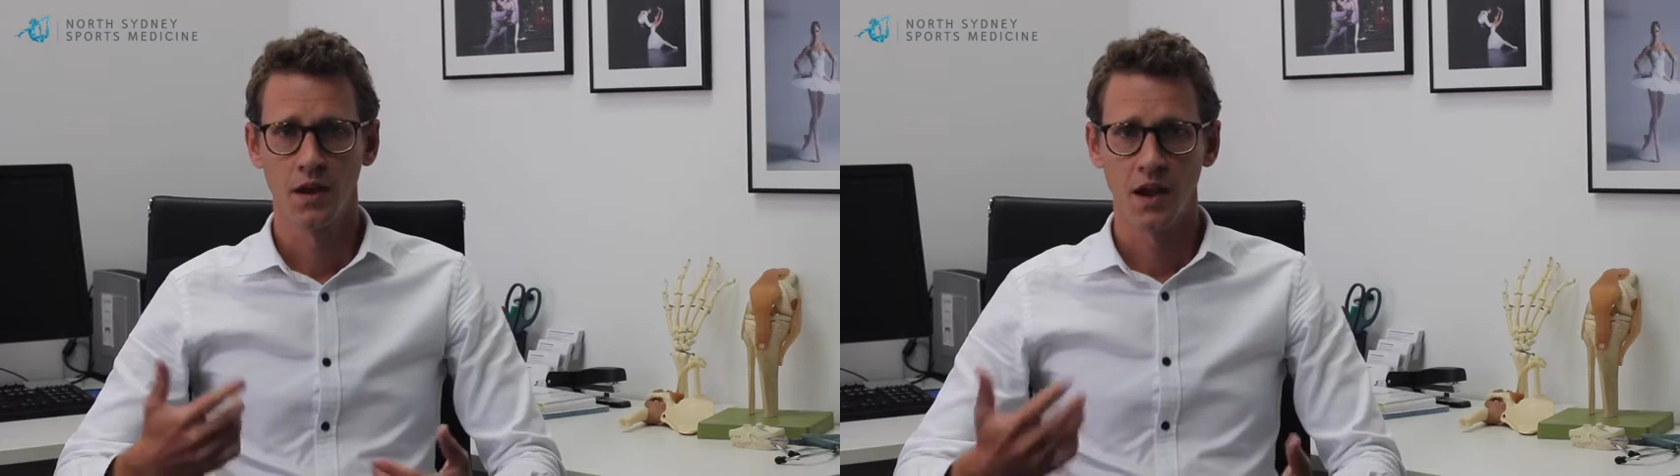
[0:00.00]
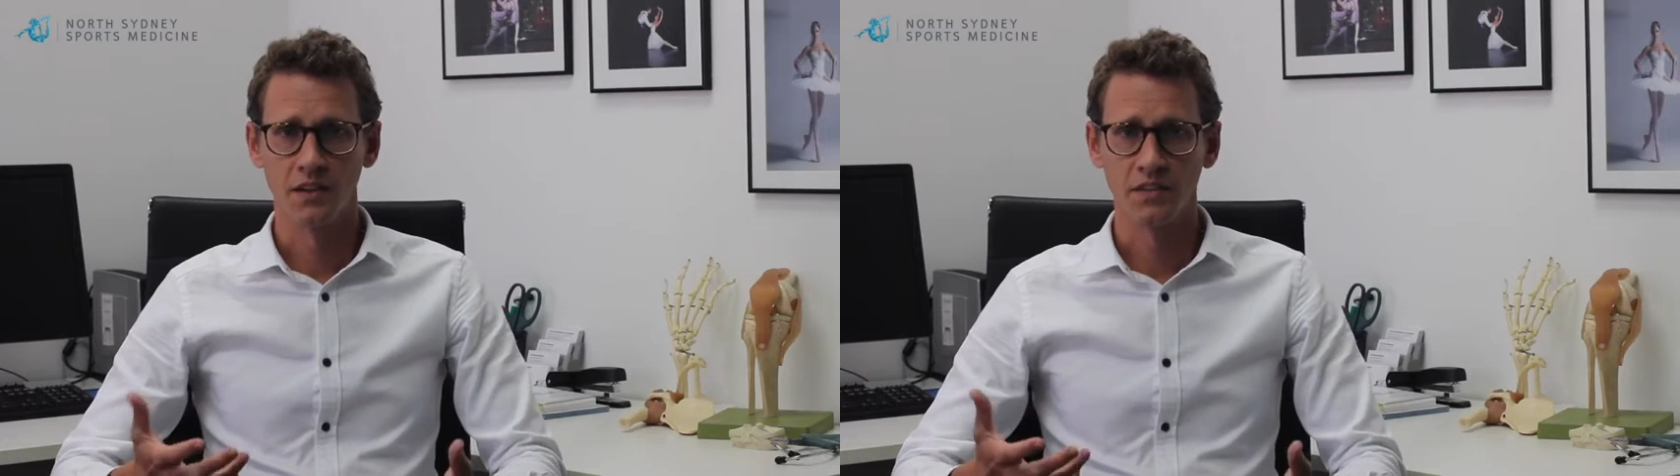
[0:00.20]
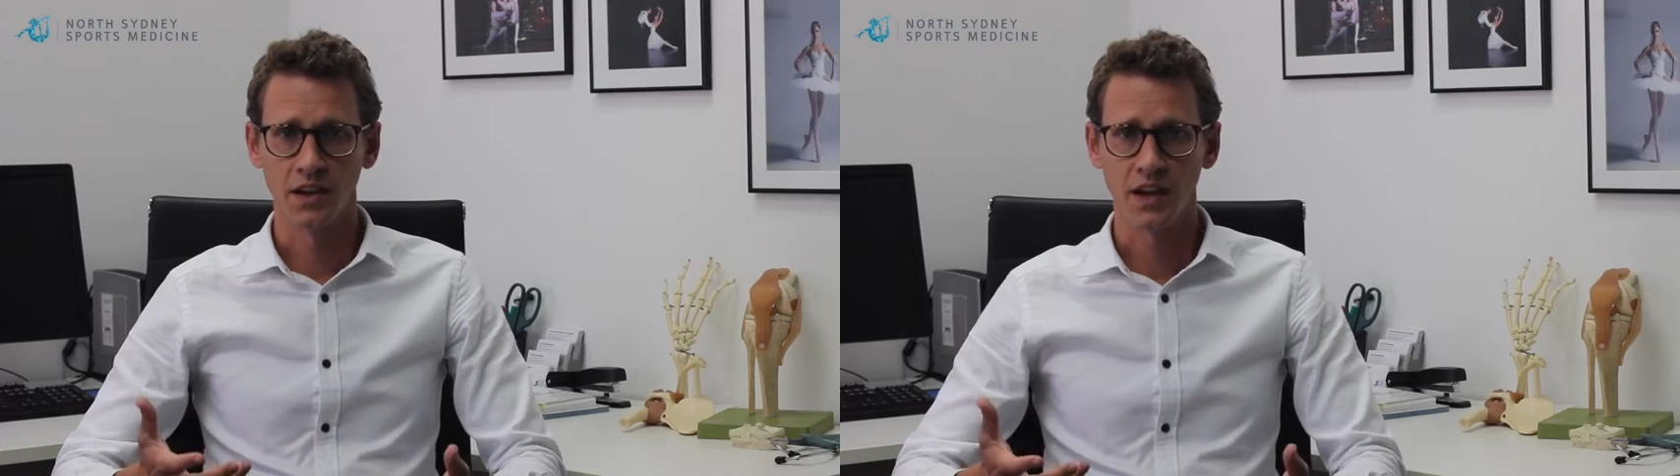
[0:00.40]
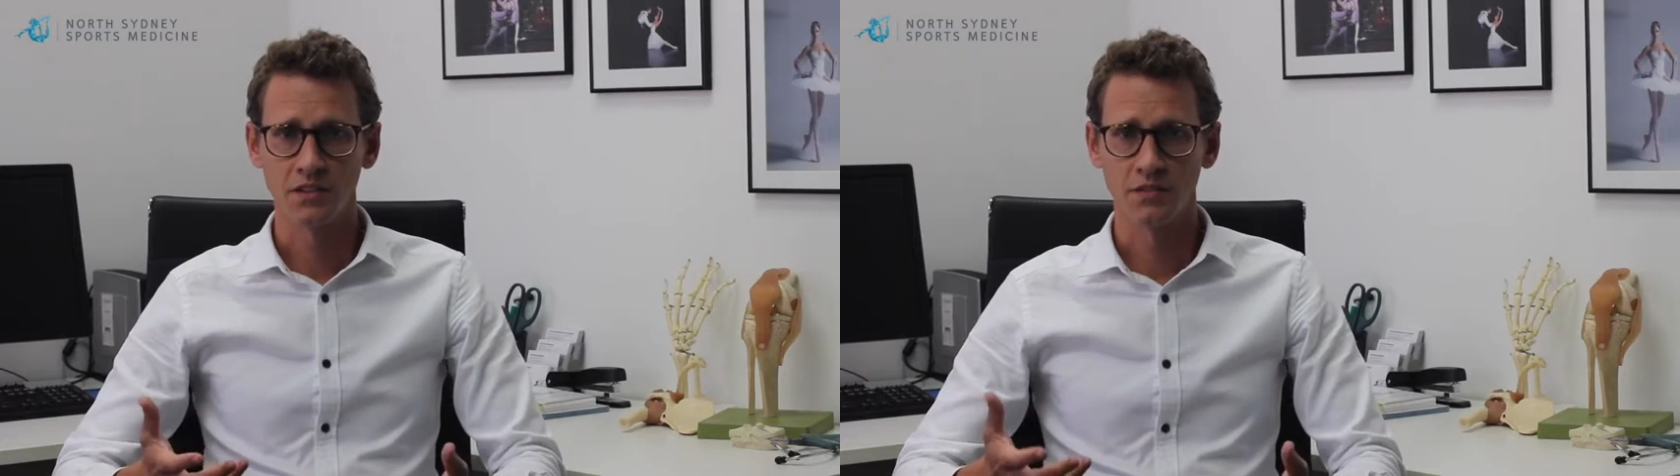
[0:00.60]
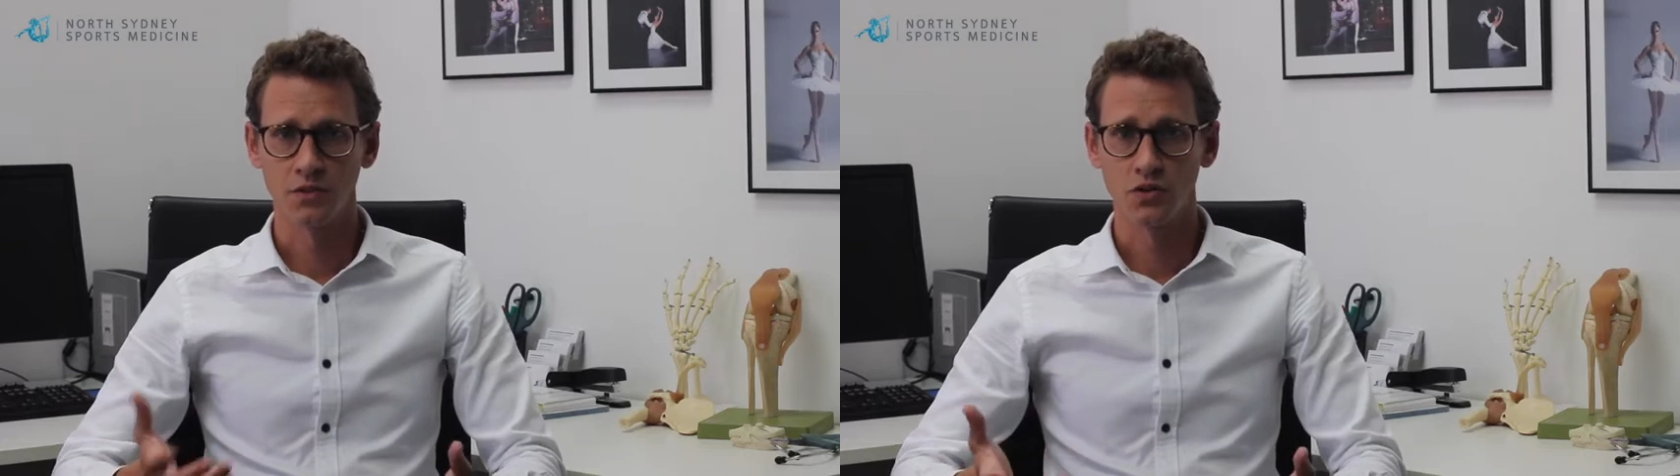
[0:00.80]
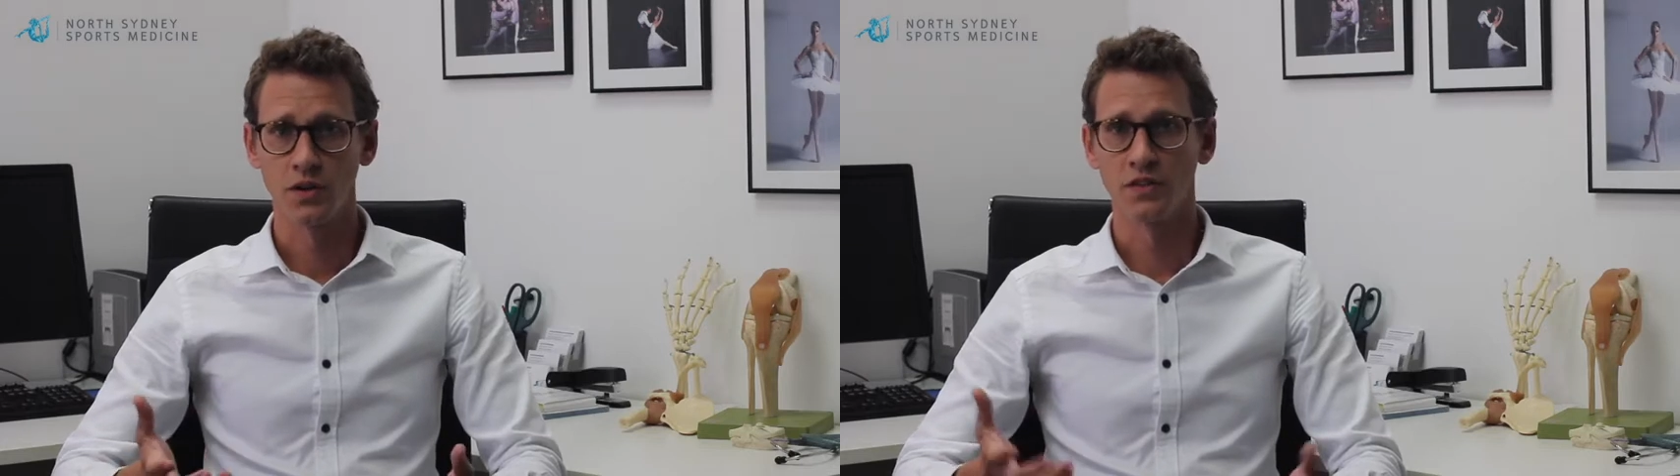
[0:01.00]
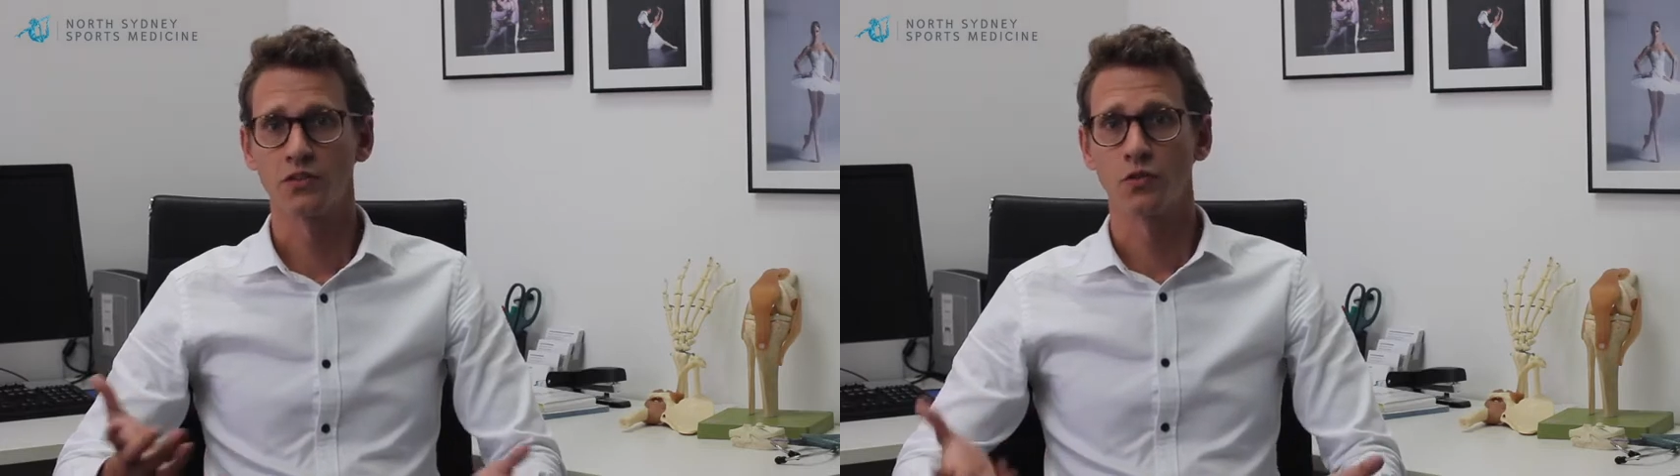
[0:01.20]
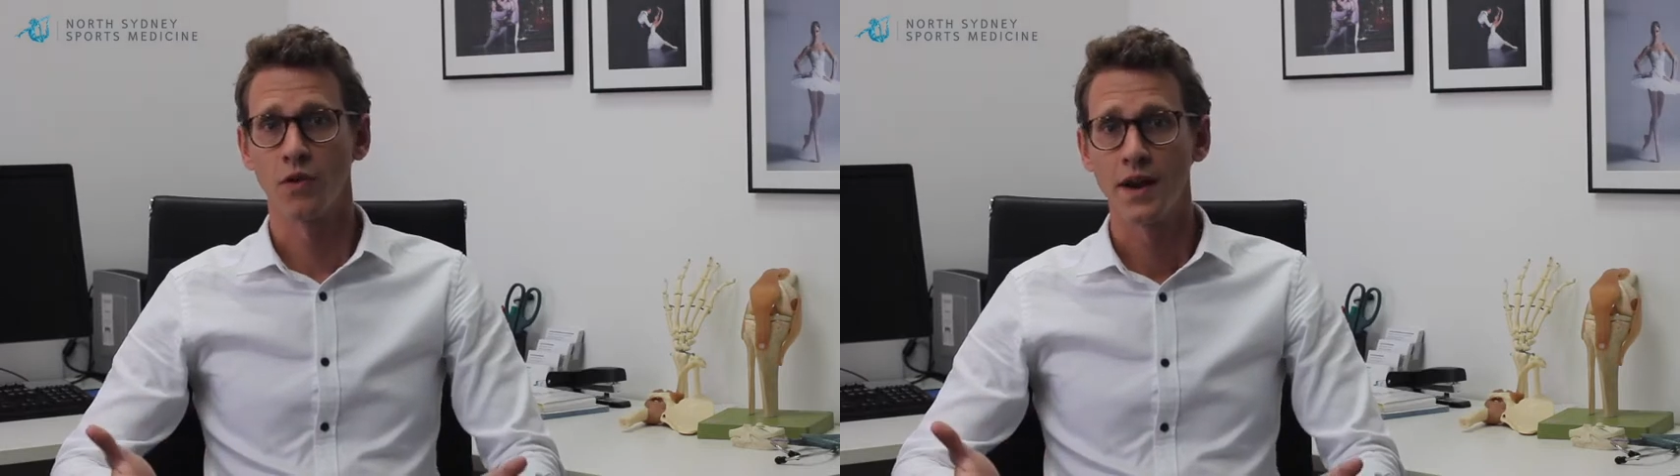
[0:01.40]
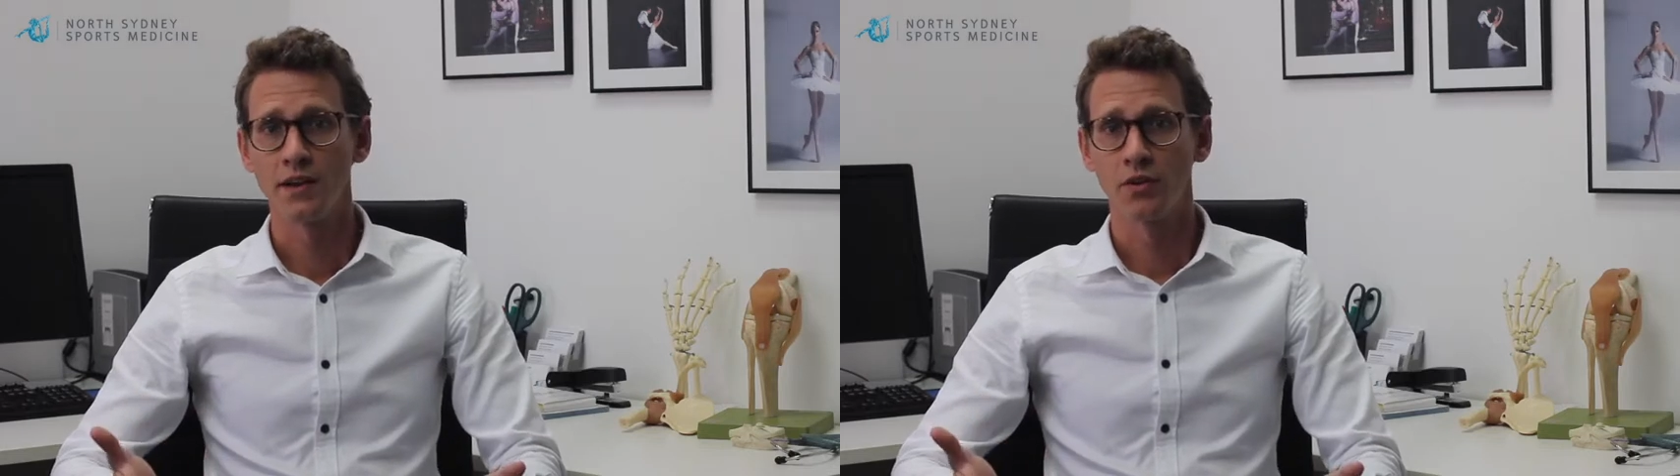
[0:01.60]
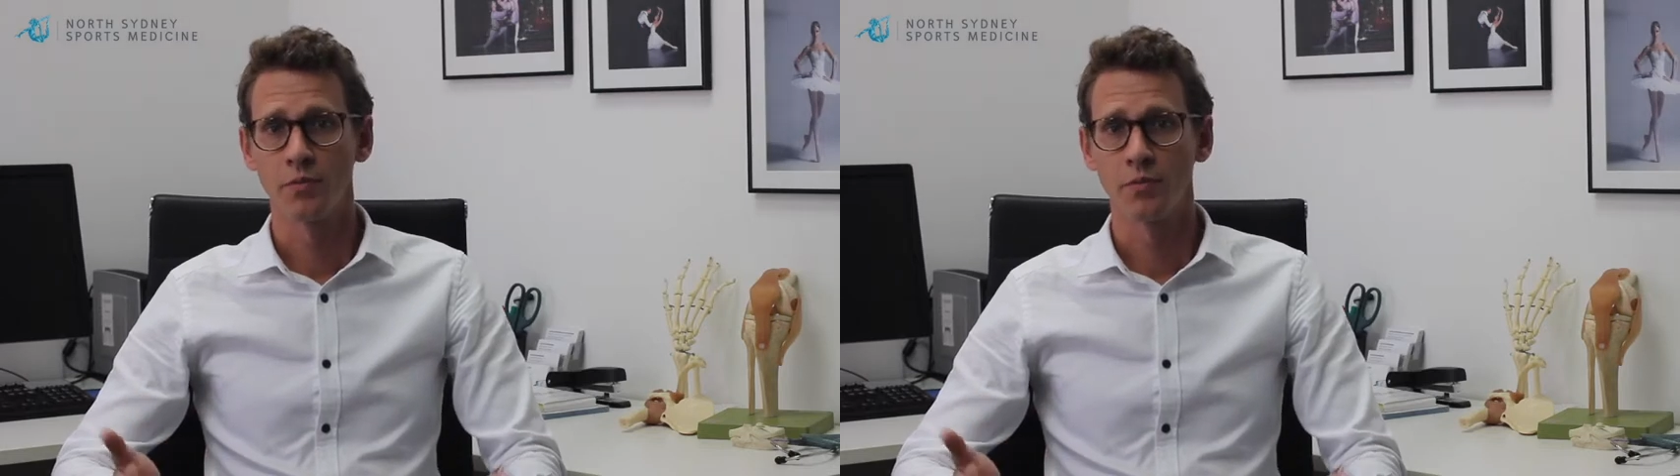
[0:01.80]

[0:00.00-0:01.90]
And in the case of a joint that's already got